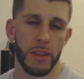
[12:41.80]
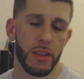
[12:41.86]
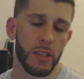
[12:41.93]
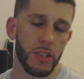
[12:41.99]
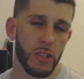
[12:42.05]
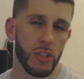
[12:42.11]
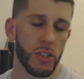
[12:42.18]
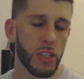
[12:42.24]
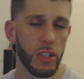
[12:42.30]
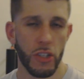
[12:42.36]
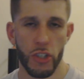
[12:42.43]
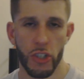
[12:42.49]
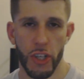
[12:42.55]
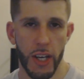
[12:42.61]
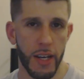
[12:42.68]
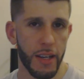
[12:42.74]
I just think
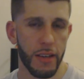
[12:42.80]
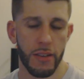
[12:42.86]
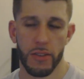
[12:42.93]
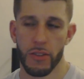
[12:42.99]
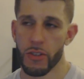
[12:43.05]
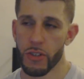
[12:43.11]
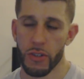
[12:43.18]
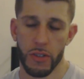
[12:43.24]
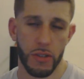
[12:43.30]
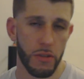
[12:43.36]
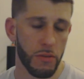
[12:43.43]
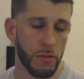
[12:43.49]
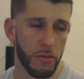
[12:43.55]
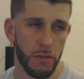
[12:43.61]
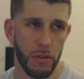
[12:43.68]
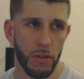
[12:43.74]
Shady is
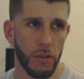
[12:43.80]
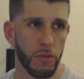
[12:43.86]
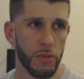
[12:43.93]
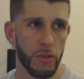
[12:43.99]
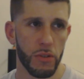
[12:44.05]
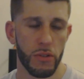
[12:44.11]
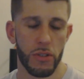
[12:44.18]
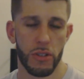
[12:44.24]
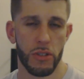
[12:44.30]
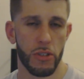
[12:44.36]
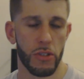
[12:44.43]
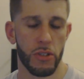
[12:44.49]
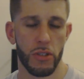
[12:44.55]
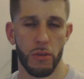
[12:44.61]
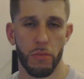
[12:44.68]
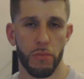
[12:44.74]
just
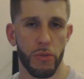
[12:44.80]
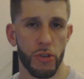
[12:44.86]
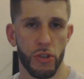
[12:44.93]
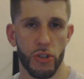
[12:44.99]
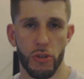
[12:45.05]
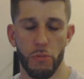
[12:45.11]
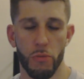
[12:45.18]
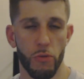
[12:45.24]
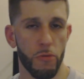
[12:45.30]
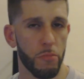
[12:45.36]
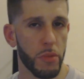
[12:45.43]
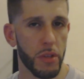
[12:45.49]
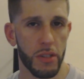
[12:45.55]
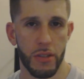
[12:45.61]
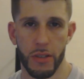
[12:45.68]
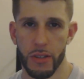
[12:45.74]
the
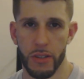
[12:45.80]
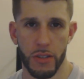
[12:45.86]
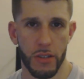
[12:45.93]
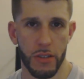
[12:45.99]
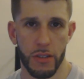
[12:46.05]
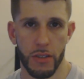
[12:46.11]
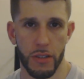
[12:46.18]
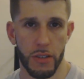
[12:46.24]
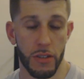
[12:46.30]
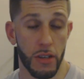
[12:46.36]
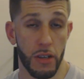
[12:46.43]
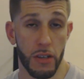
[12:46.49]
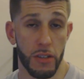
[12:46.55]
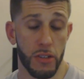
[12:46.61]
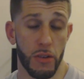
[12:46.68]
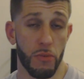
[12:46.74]
movement is
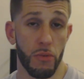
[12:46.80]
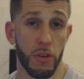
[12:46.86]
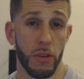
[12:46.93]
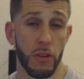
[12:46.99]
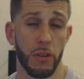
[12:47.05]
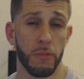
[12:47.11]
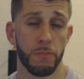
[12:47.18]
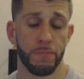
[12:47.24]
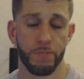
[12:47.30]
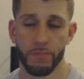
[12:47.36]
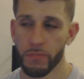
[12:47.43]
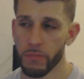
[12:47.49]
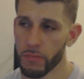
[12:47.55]
unreal.